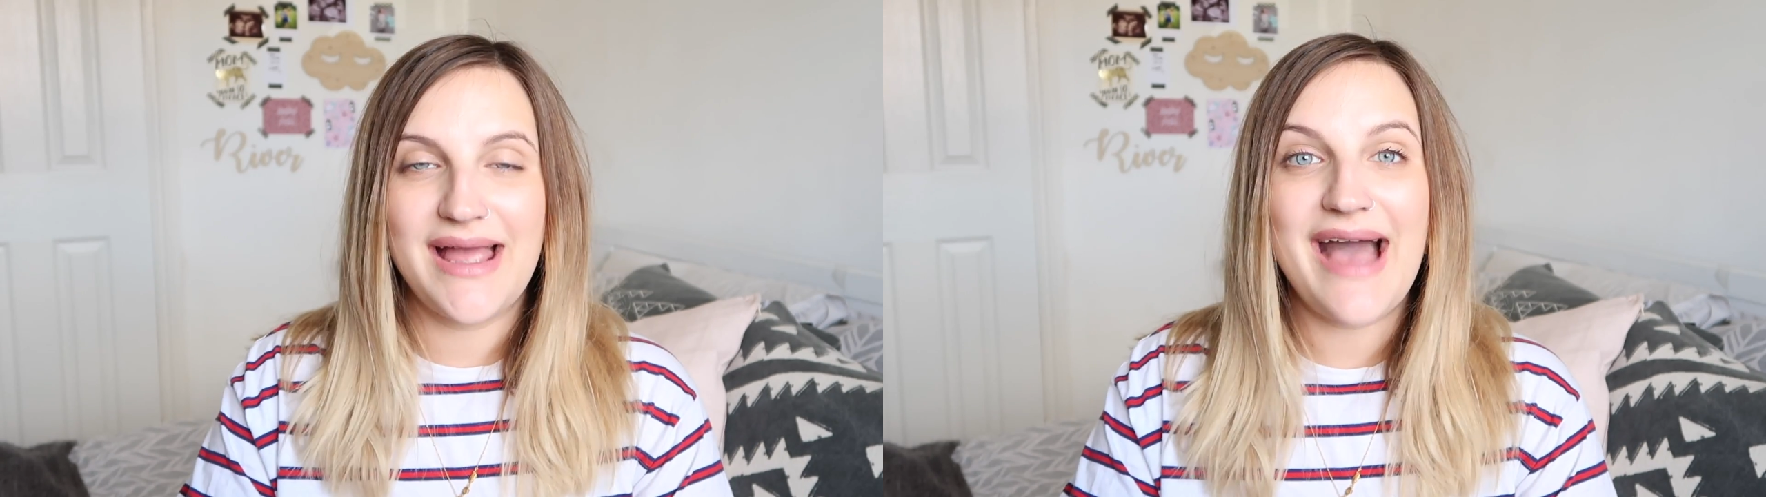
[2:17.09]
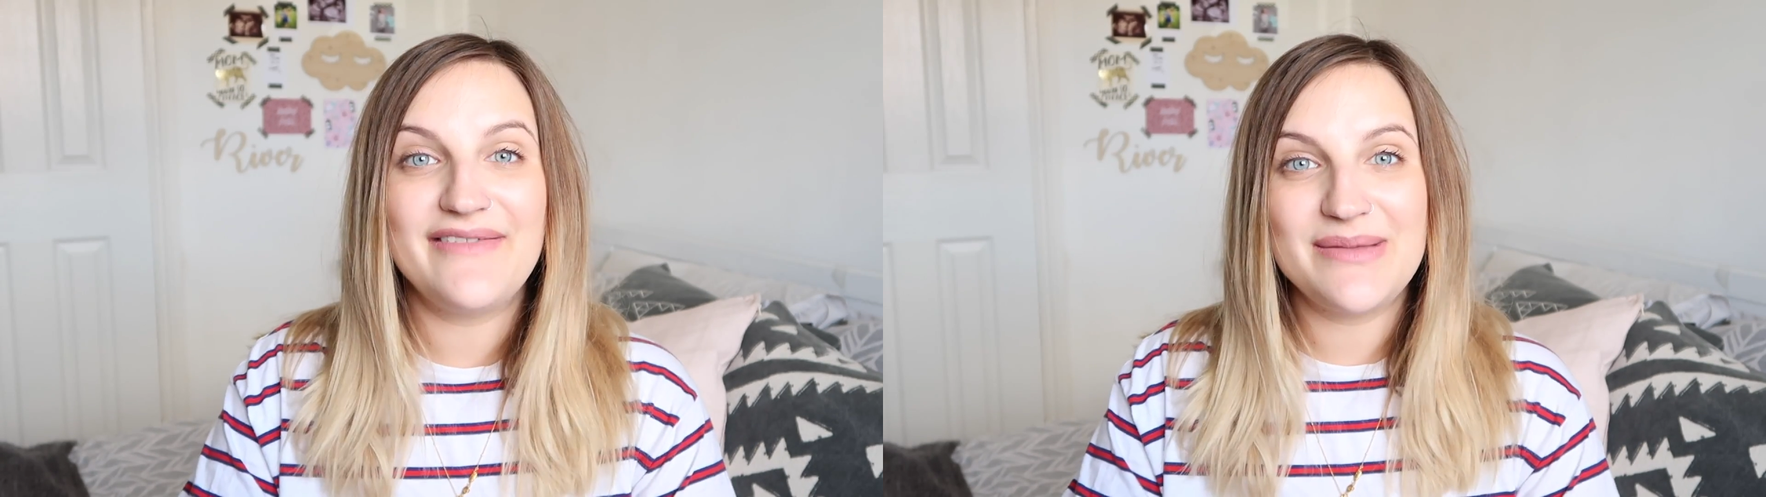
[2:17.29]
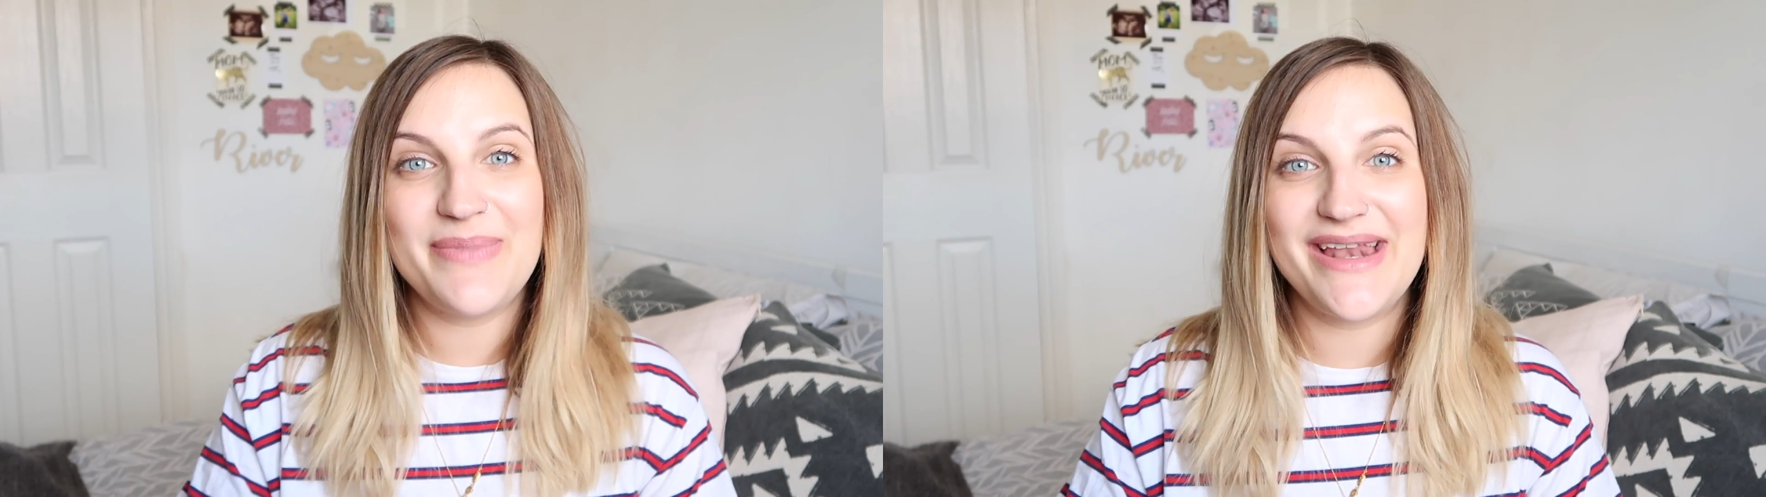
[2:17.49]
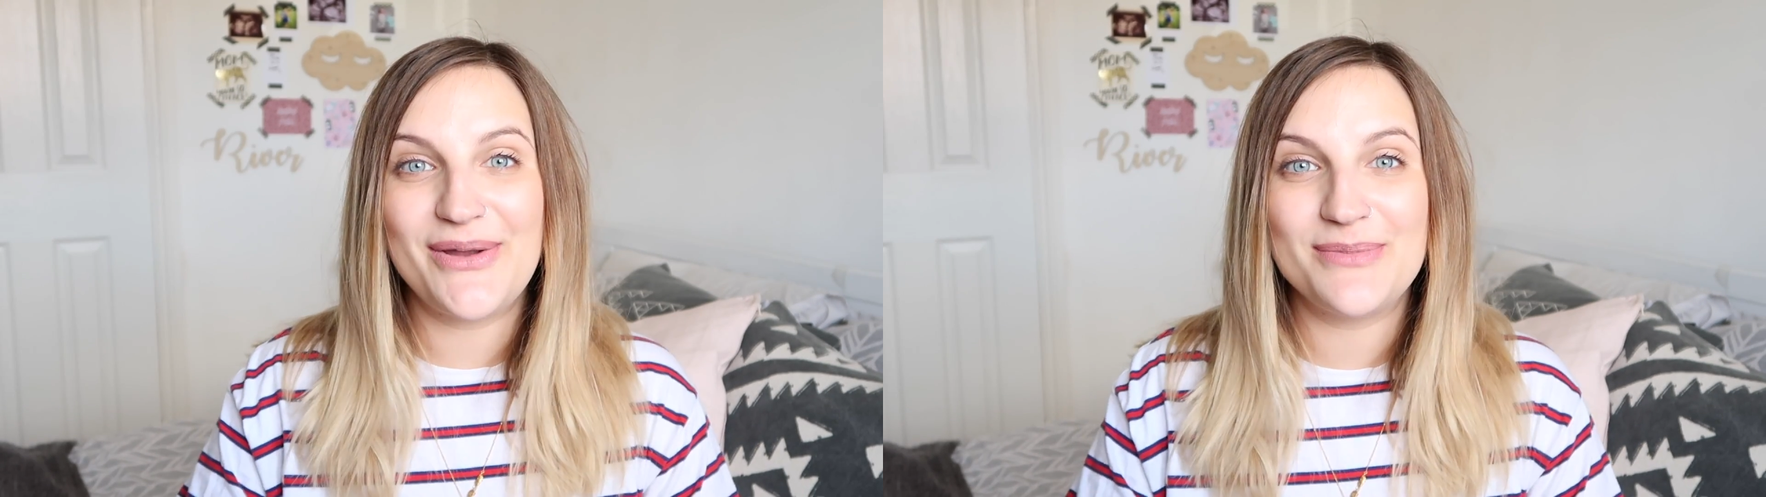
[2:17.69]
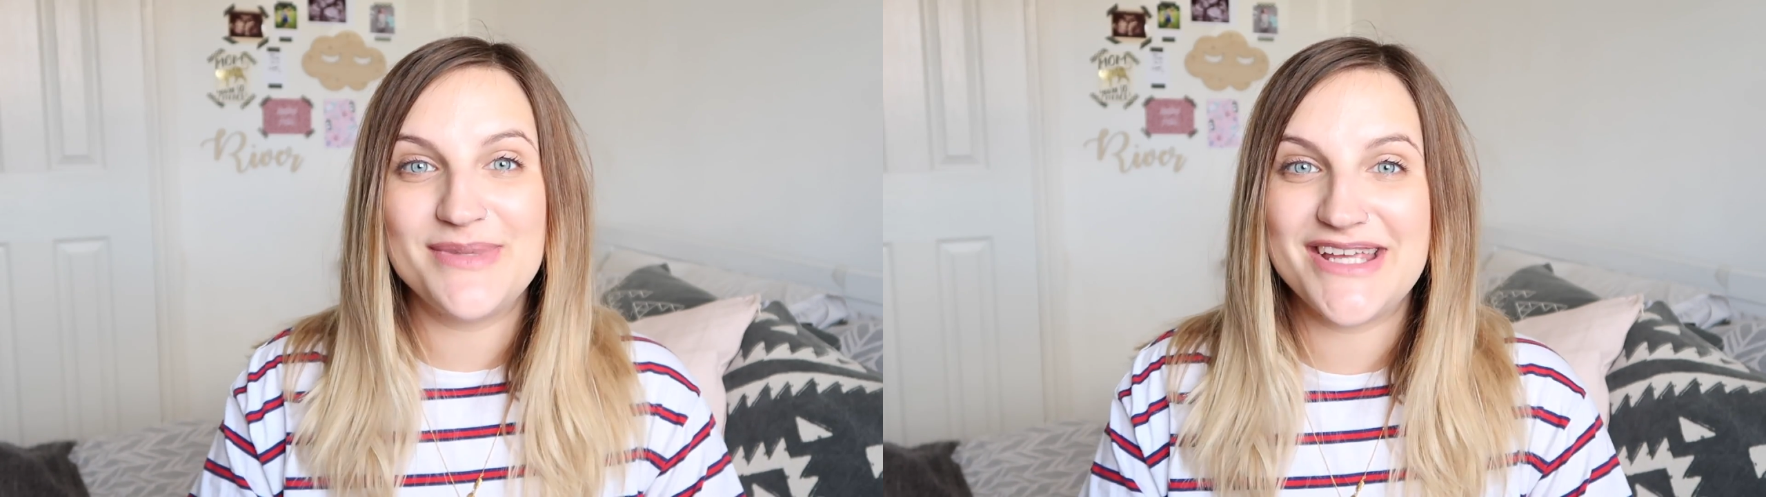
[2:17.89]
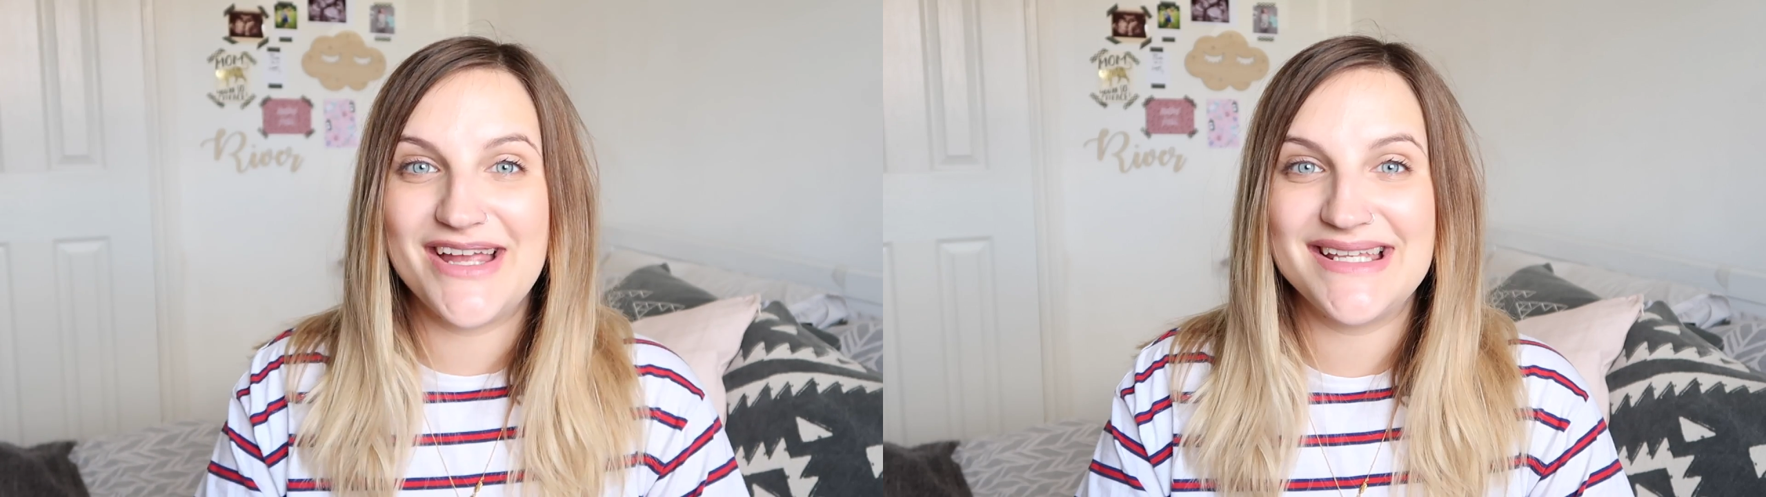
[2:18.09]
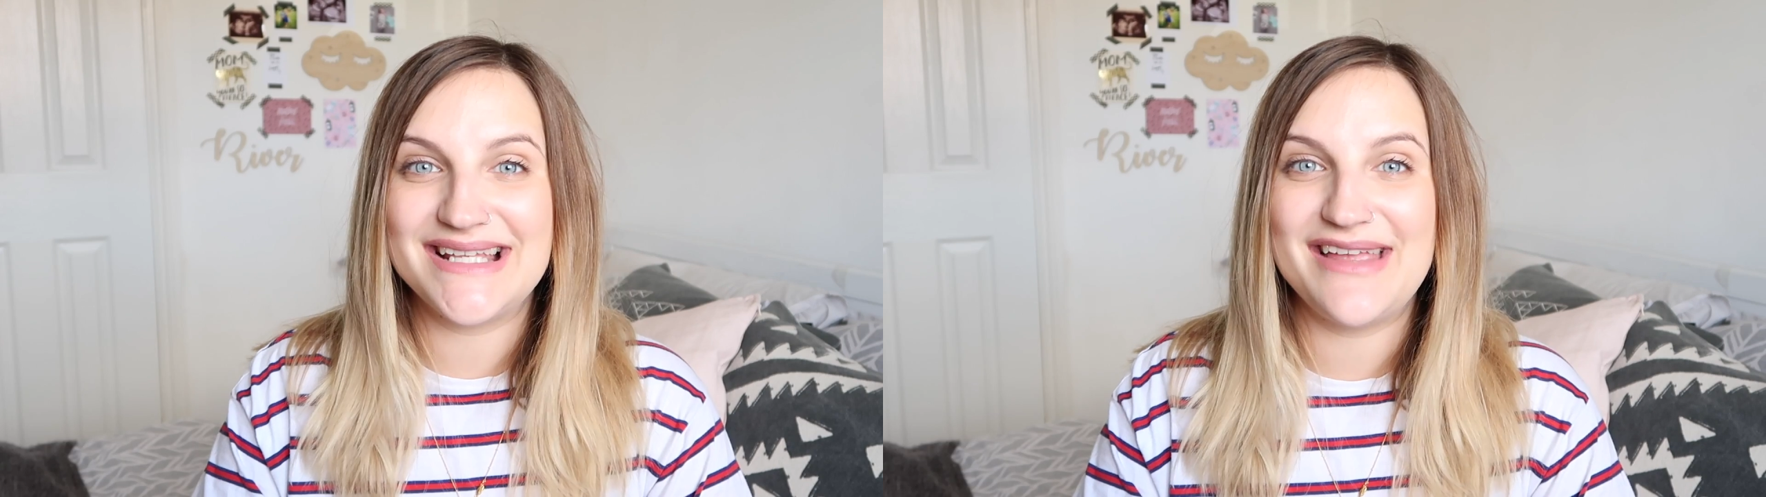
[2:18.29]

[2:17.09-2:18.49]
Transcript: Having been on maternity